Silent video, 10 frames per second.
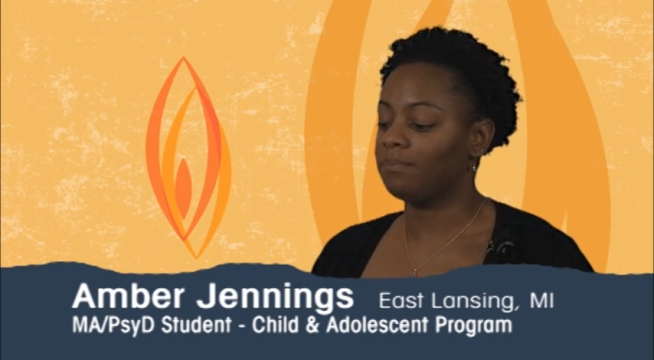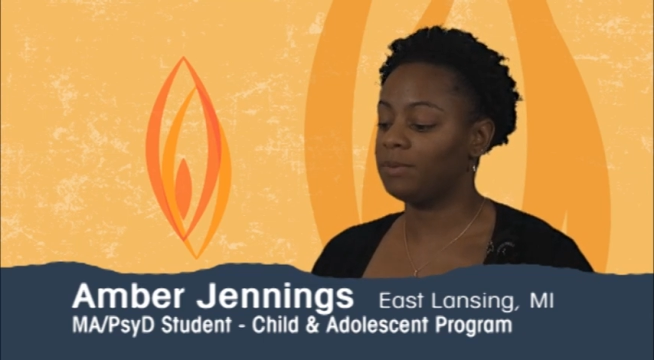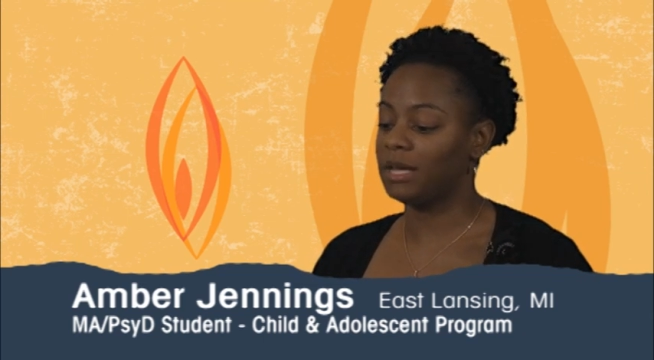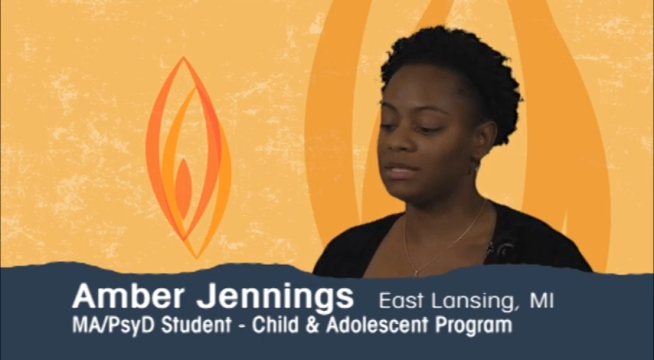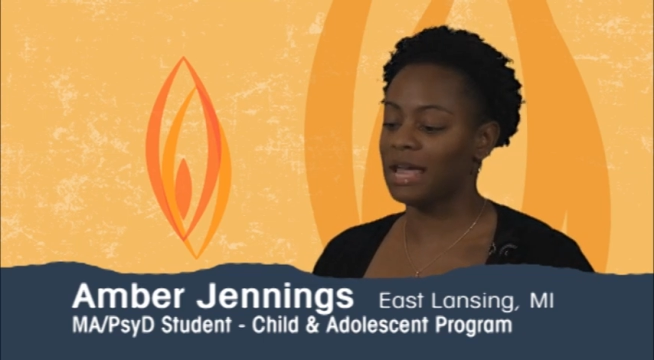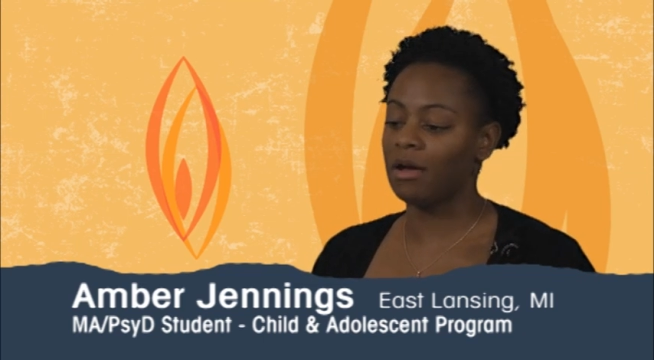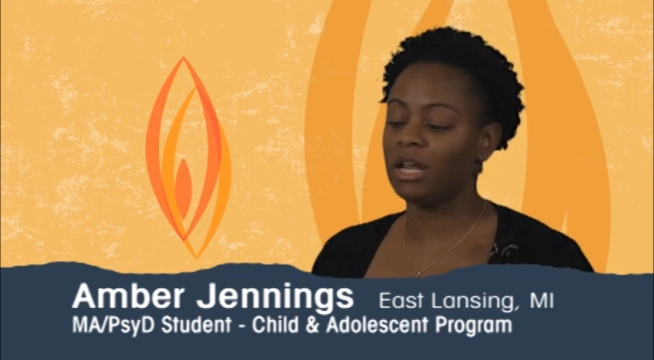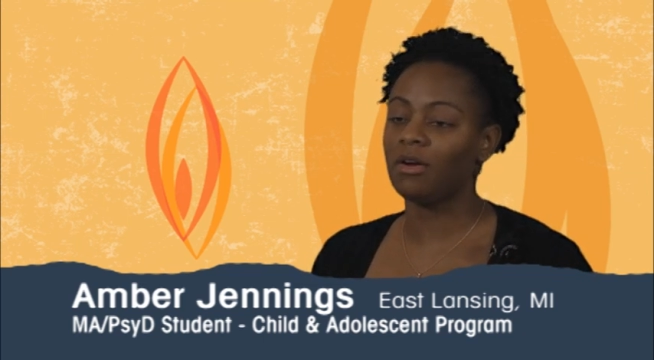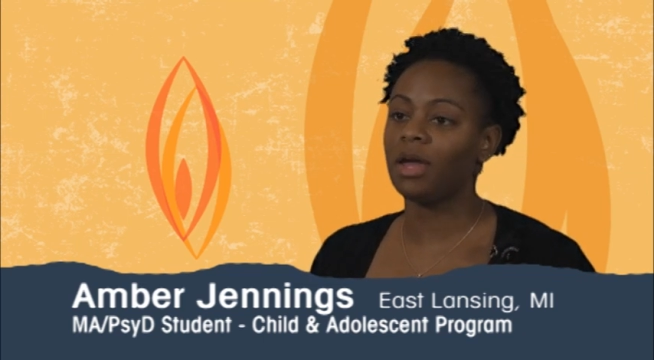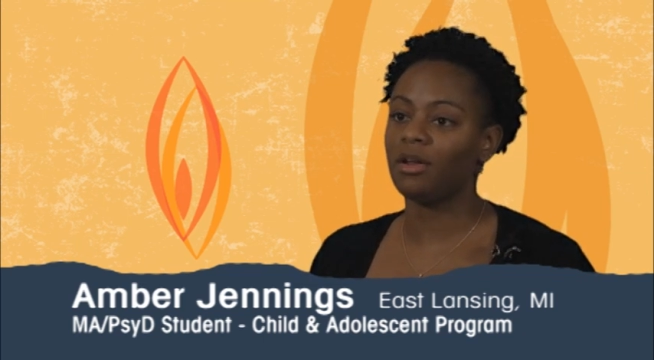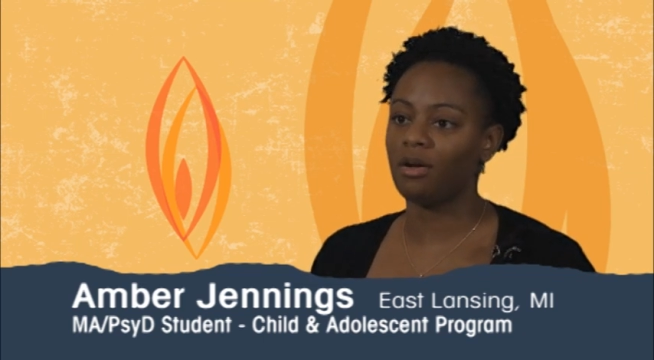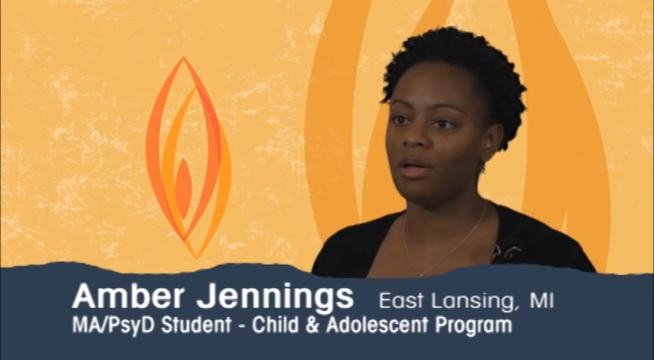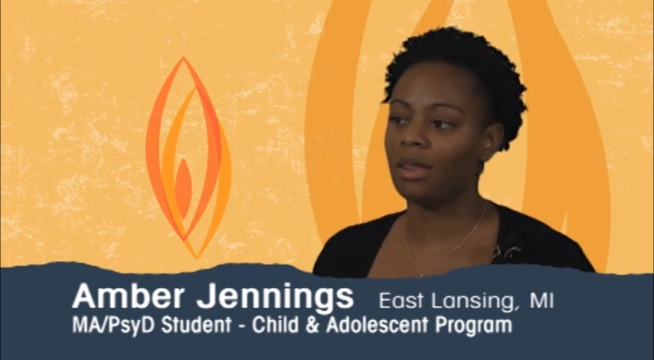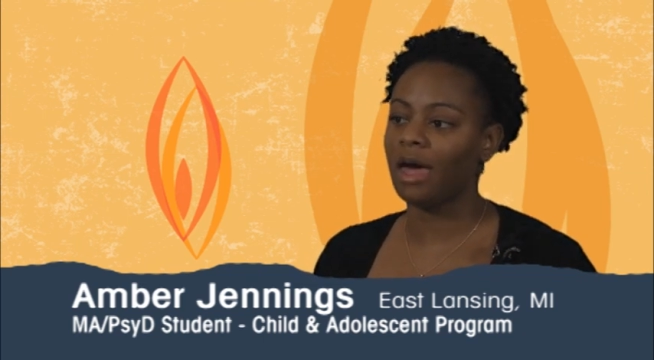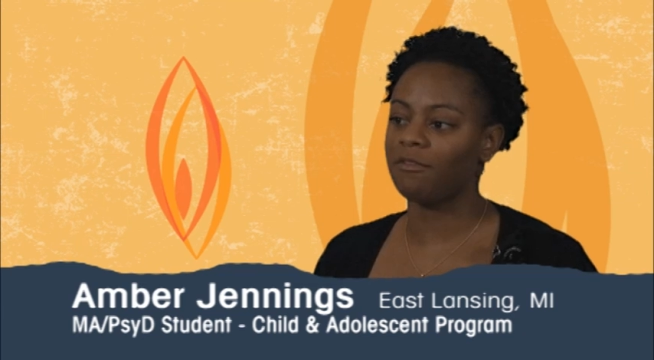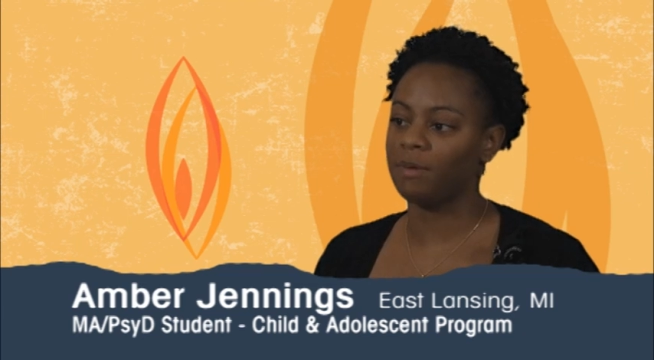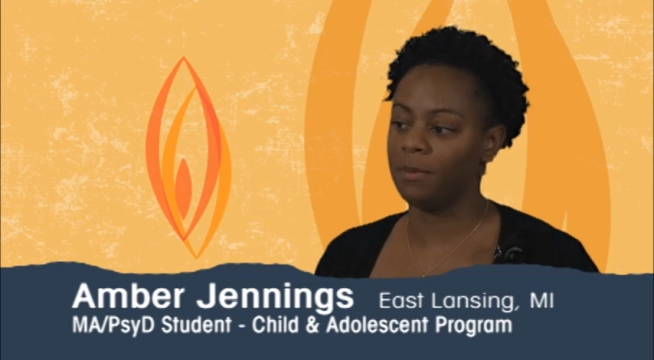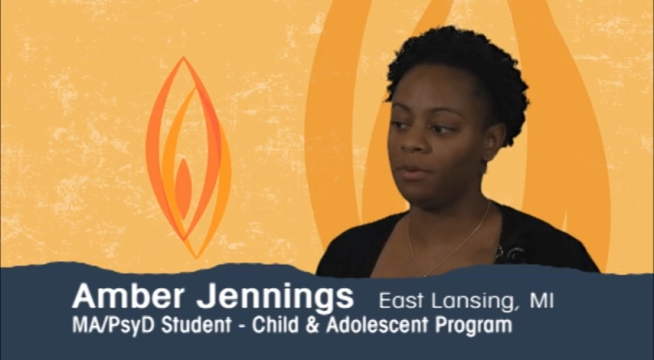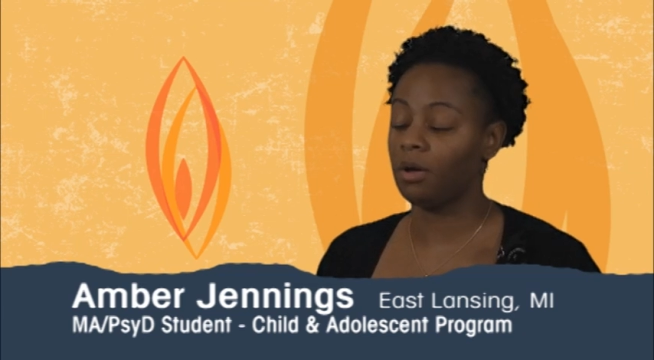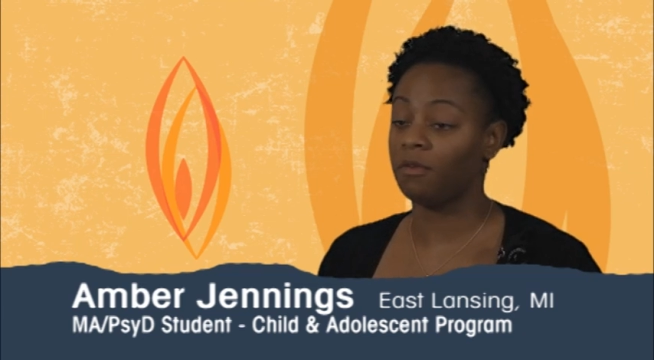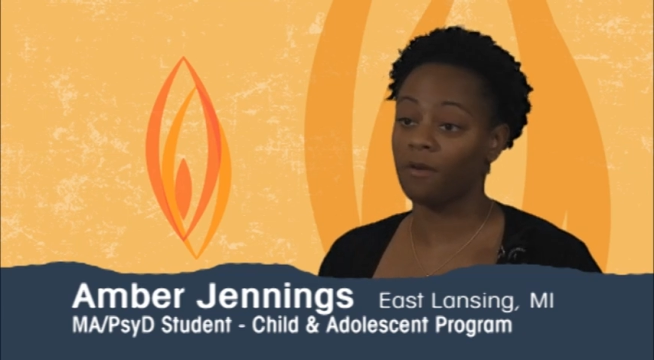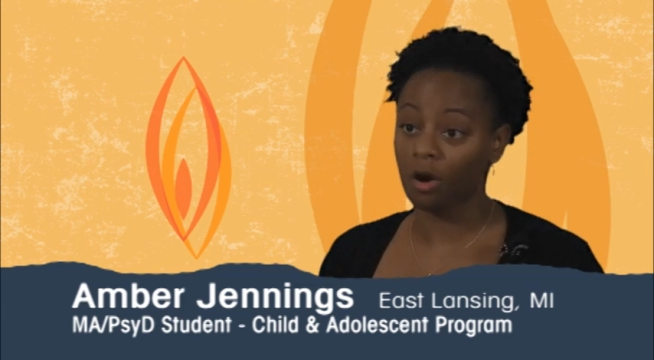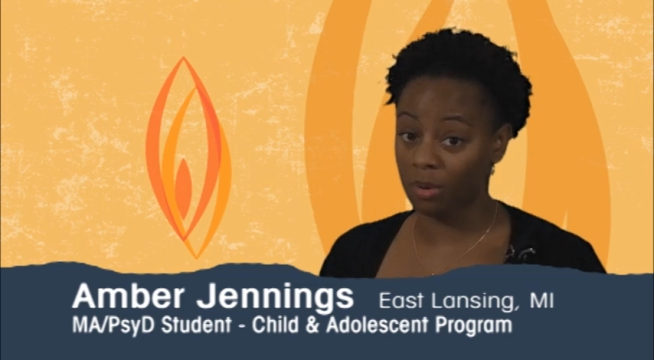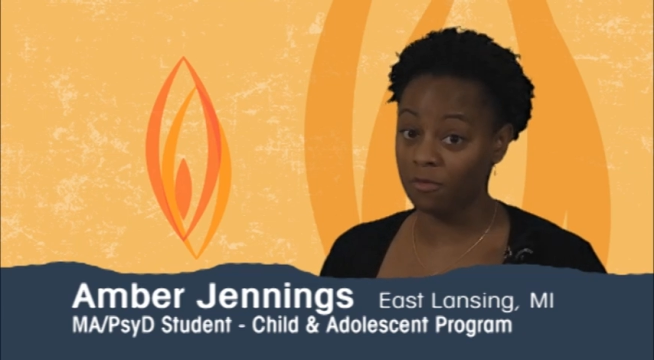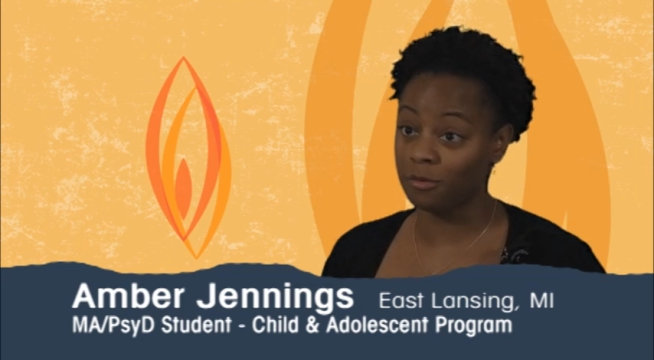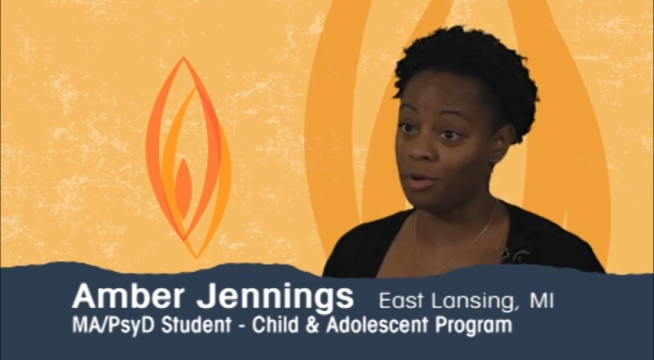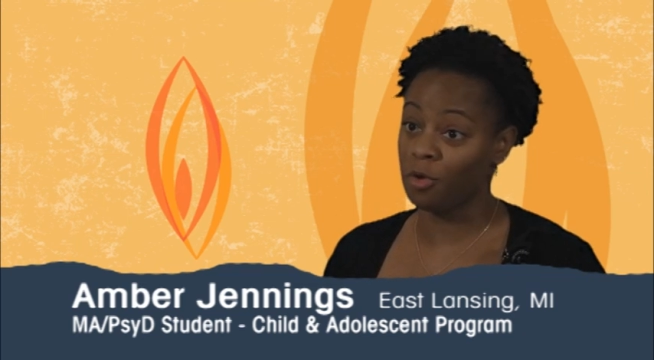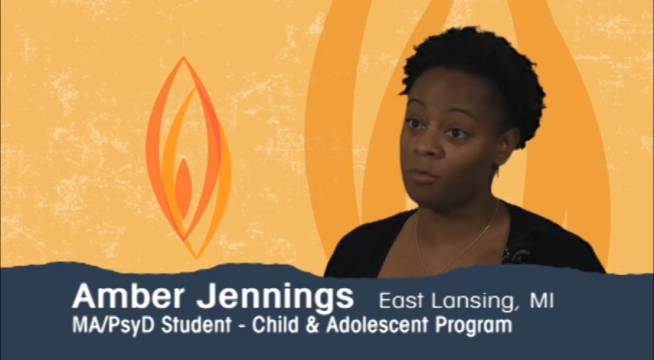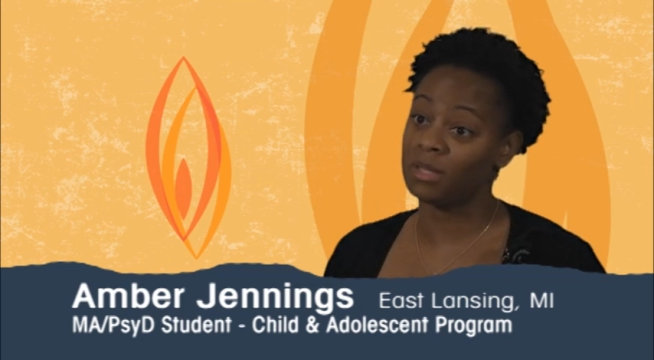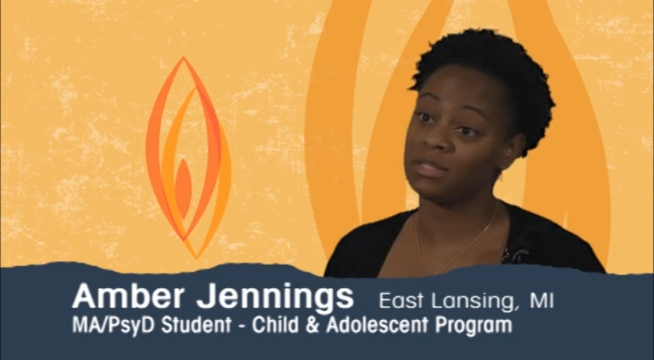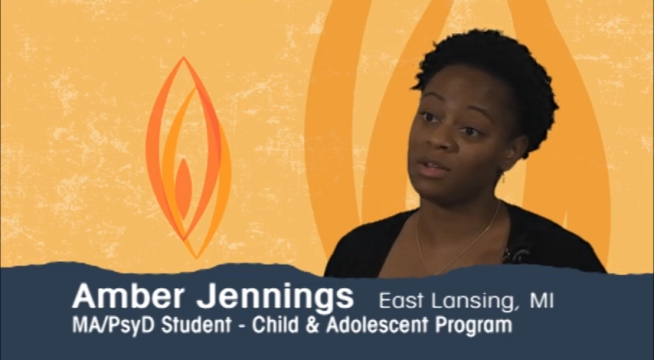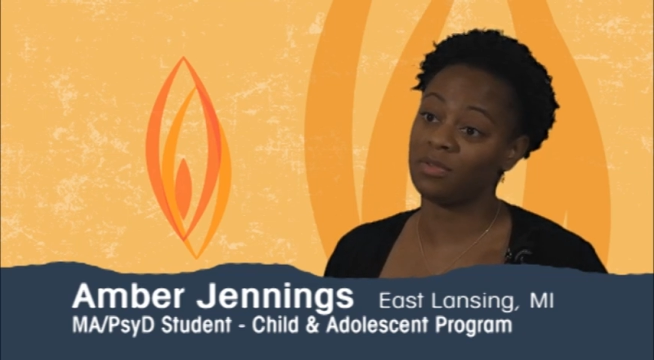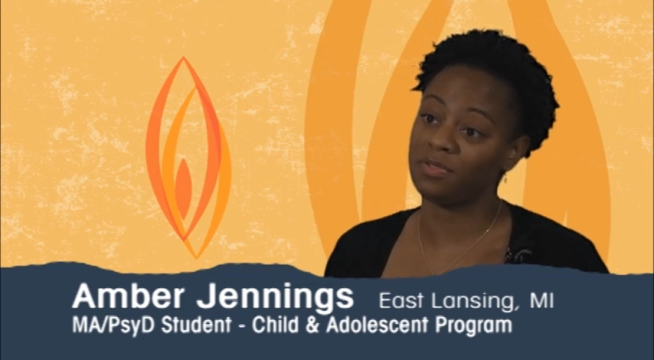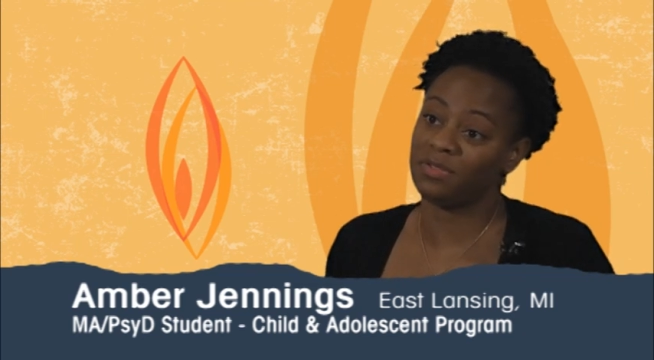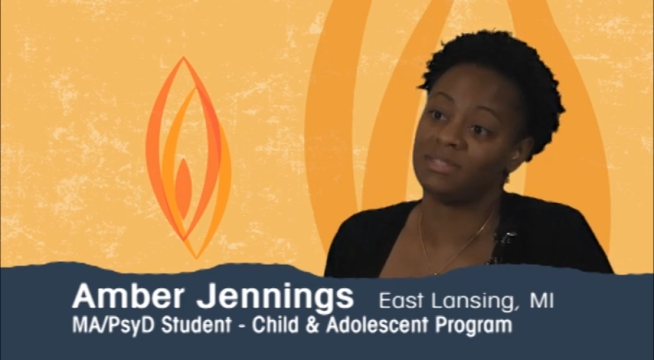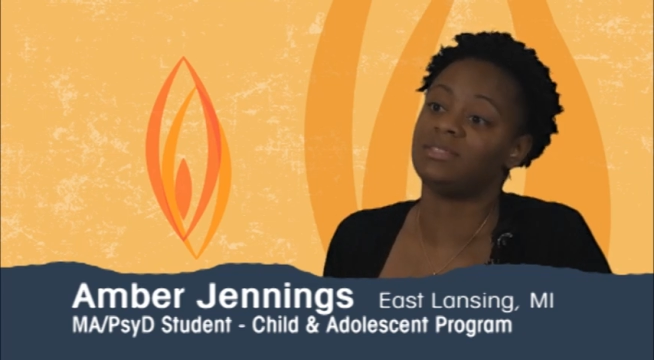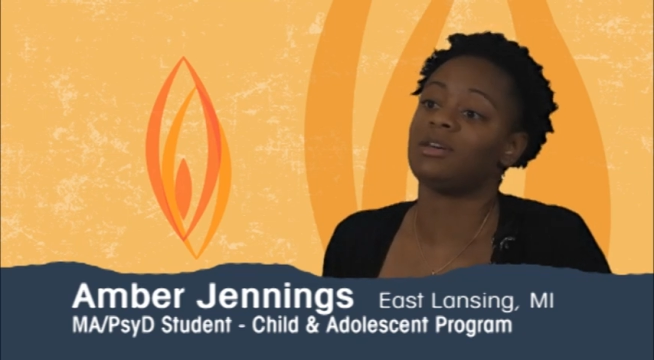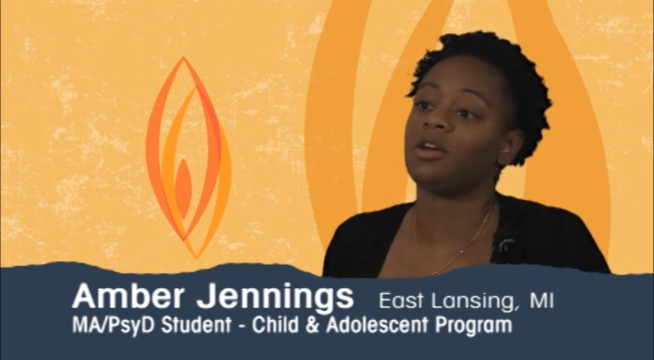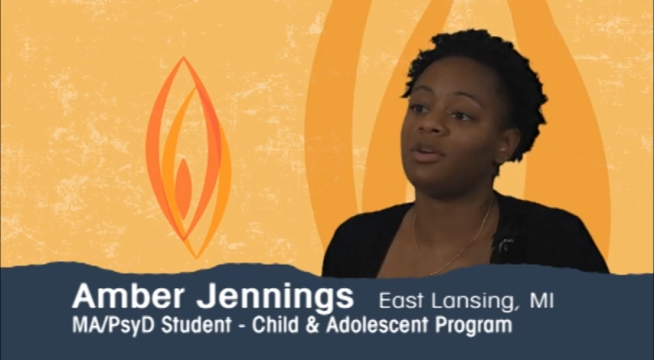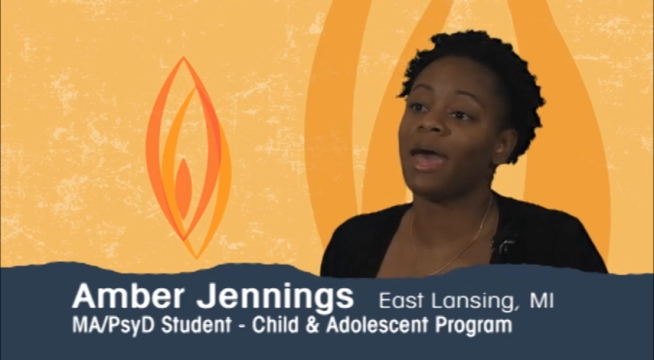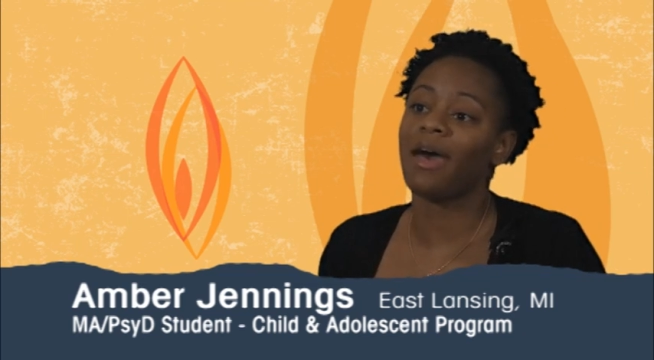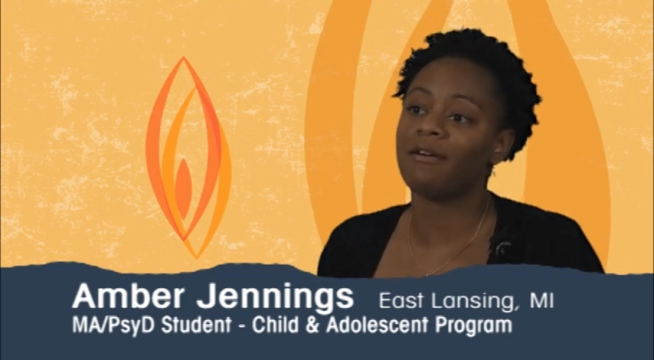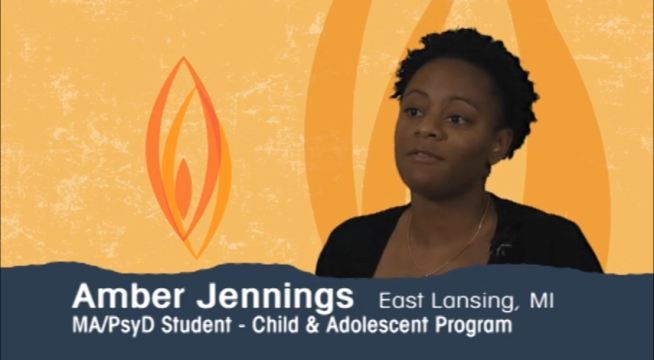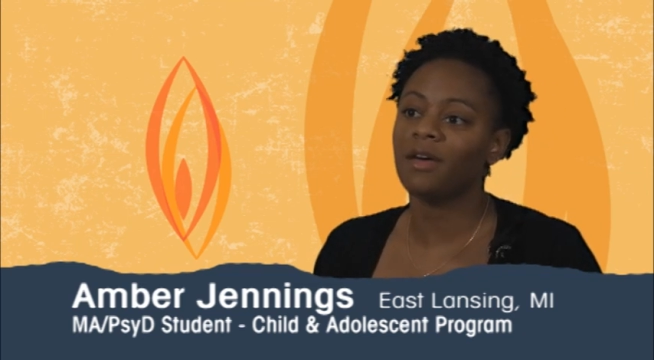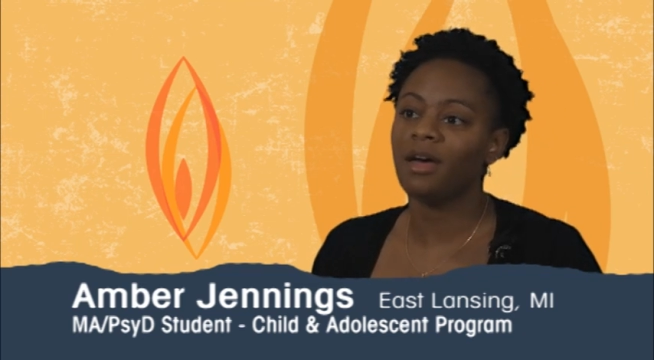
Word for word: because down here I know a lot of people are far away from home, and so this is all you have.